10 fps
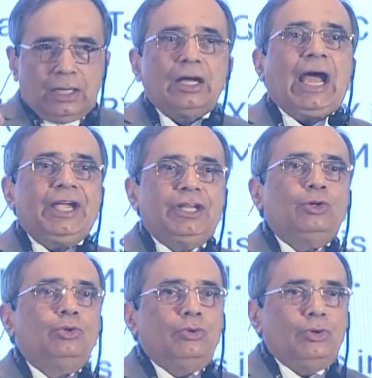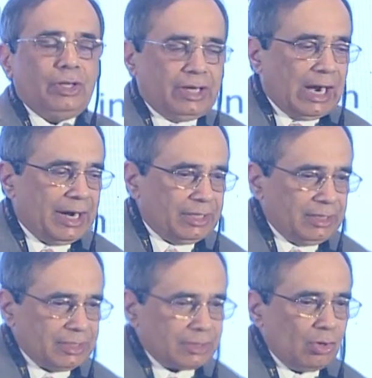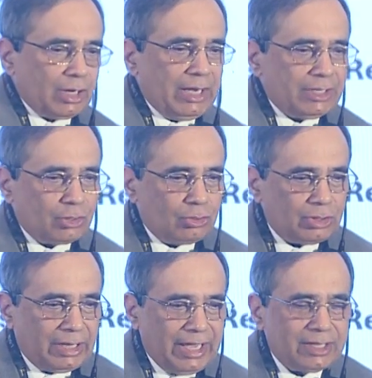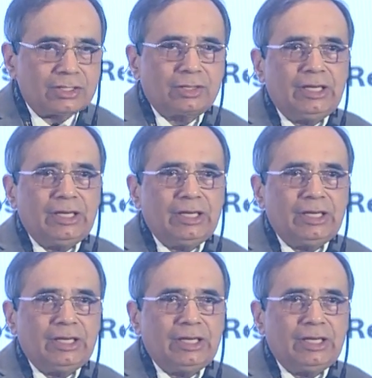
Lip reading: guide you regarding this. Okay, let's go to the next.